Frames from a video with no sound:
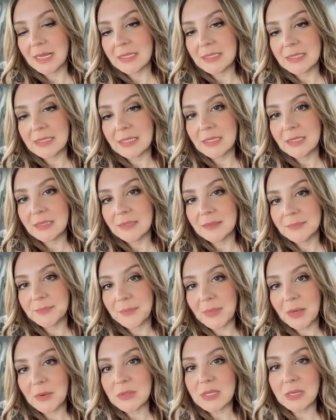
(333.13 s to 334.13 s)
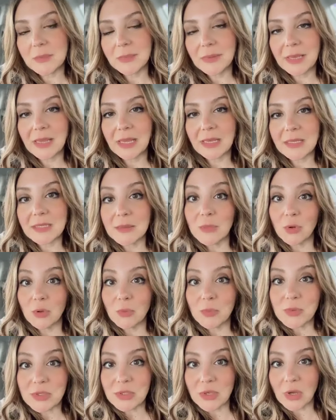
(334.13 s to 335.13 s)
That's it. I was gonna play like some
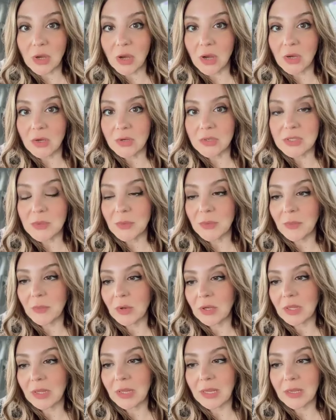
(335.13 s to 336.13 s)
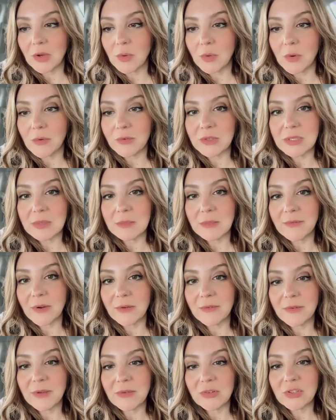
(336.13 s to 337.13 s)
Oops songs, and we were gonna like go over some of
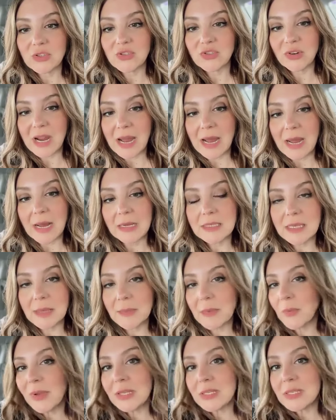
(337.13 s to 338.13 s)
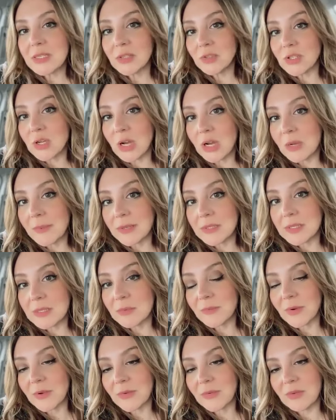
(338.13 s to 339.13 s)
our favorite tracks. I mean, we can still talk about
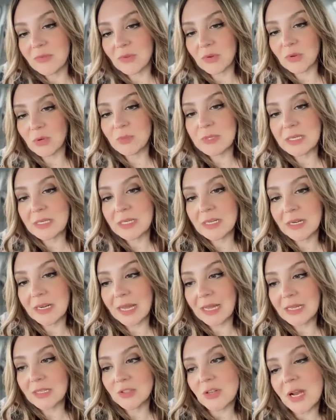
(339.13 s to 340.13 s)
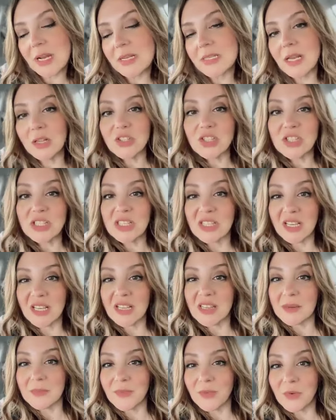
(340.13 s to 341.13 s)
some of our favorite Oops I Did It Again tracks. I'll just
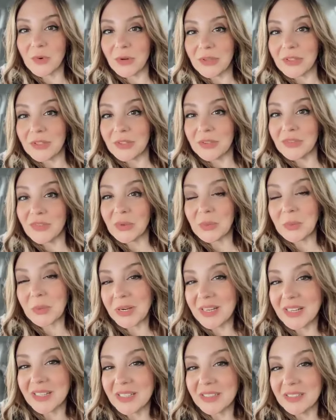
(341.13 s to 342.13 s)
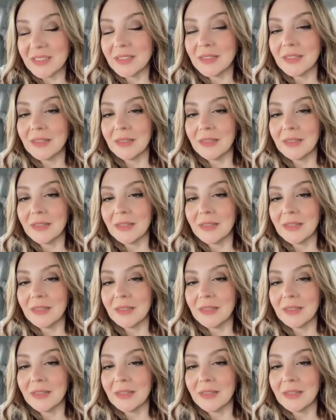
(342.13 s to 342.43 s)
sing them for you if you want.